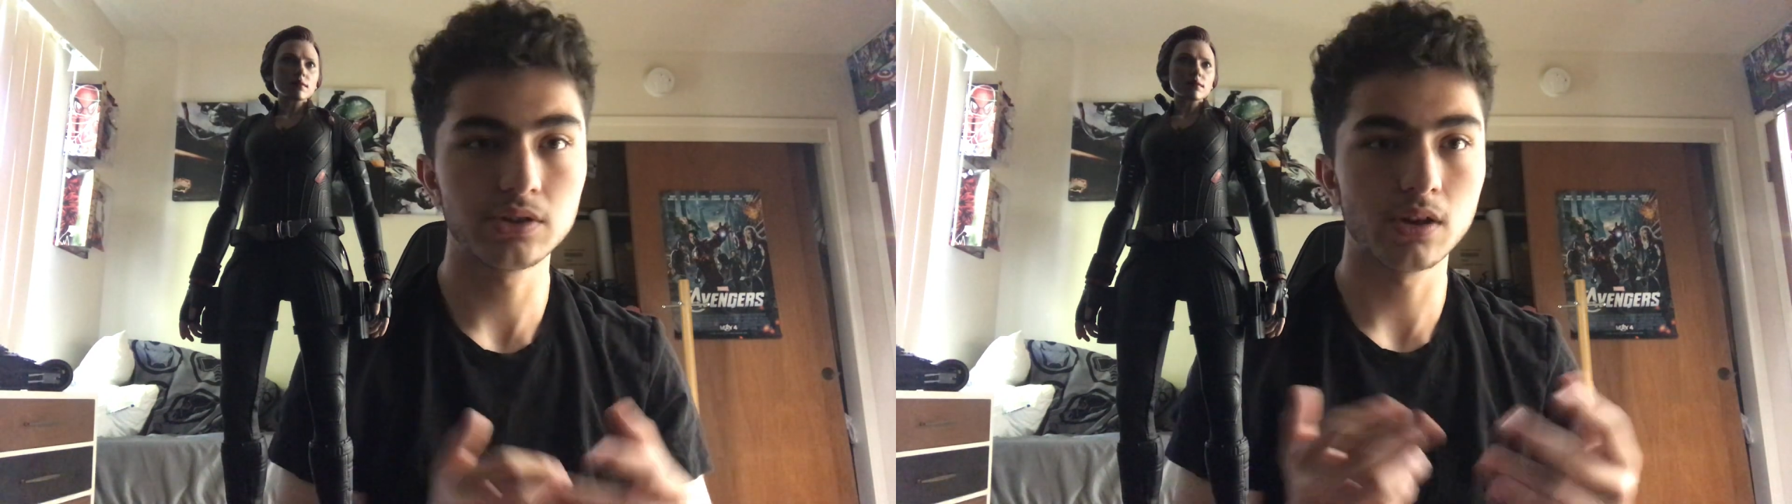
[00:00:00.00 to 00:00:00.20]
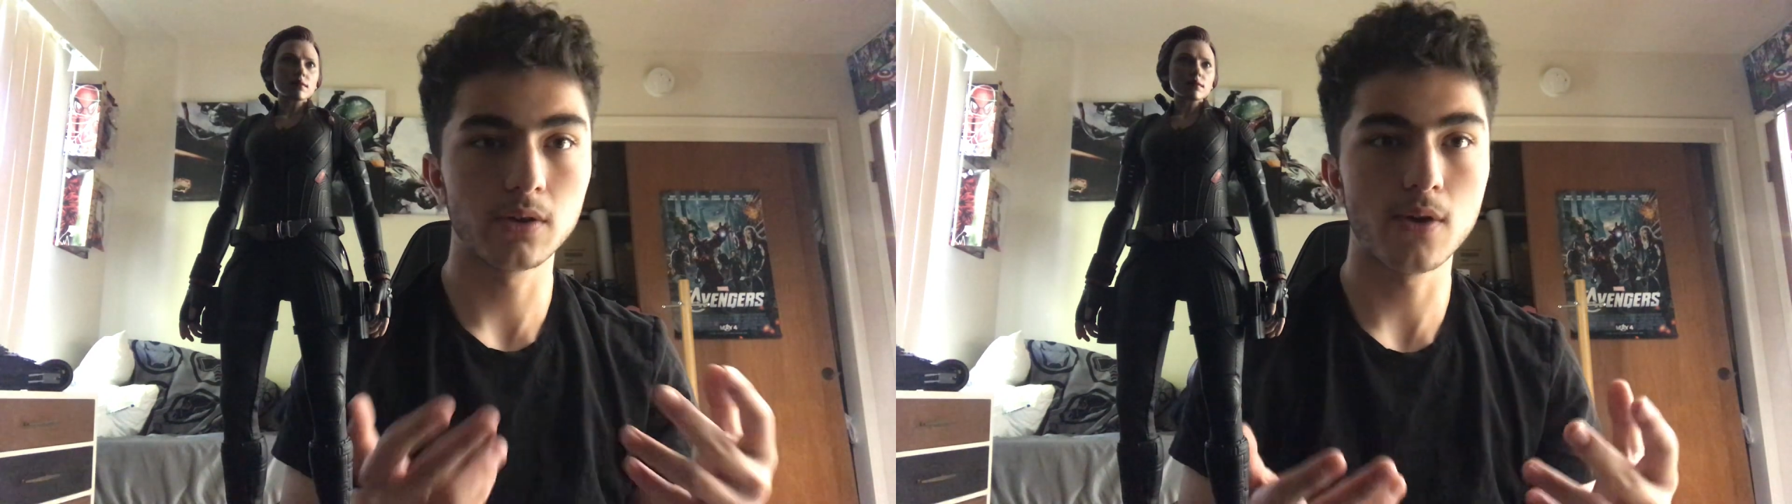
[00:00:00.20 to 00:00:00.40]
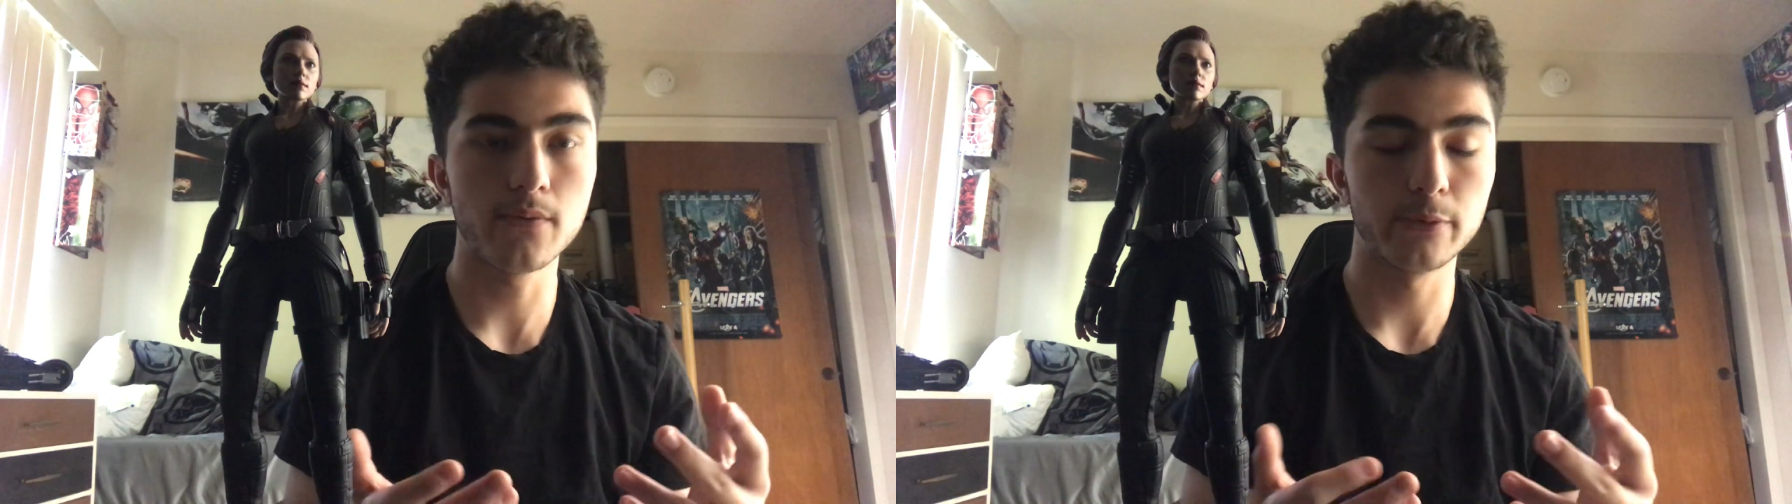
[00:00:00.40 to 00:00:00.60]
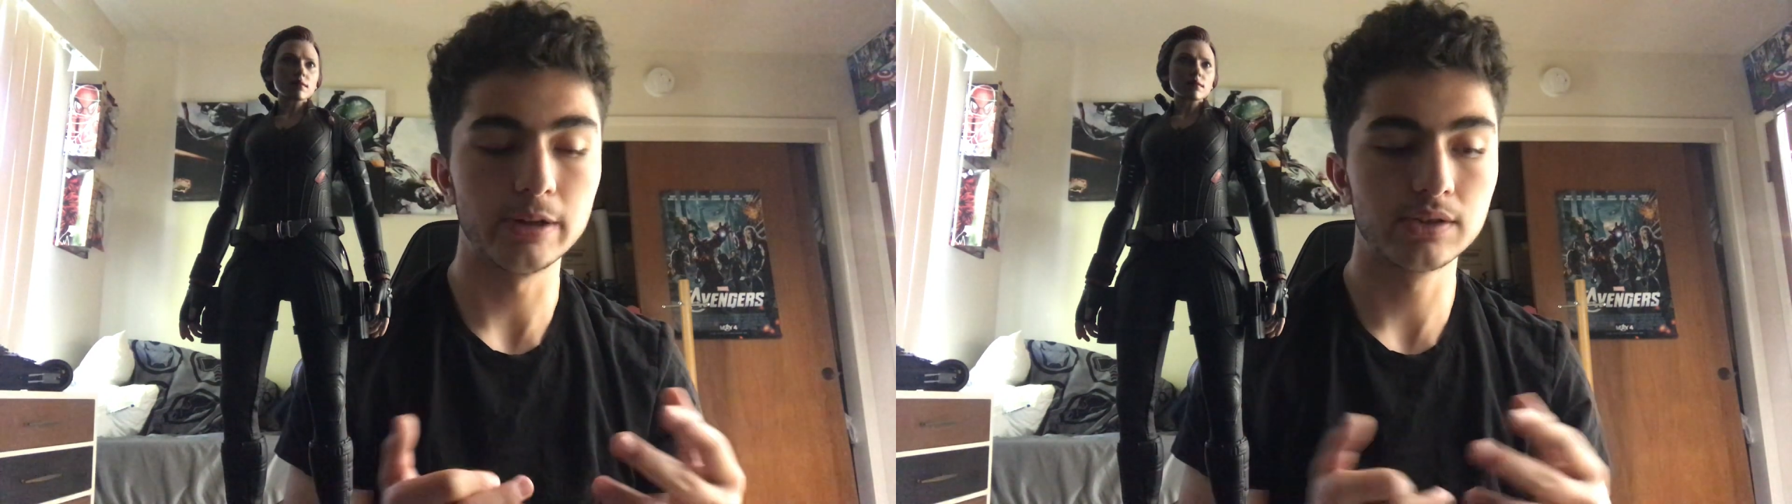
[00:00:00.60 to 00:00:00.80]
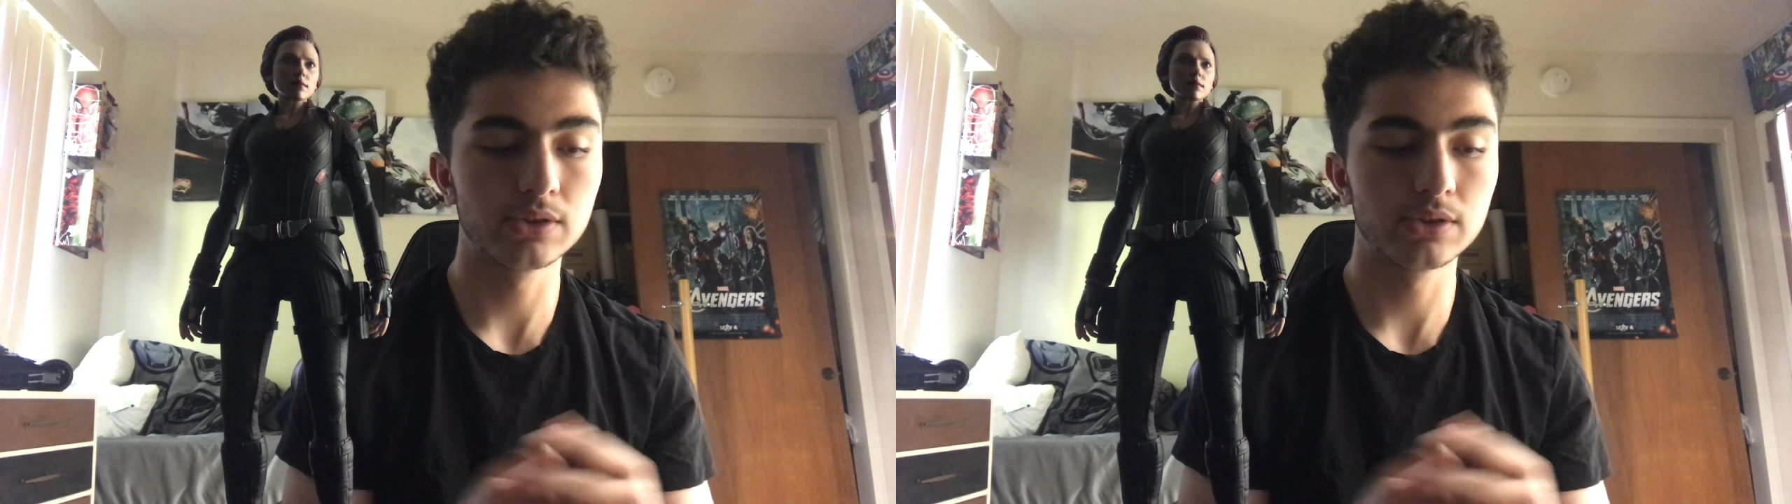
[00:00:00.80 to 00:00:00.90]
just talk over it.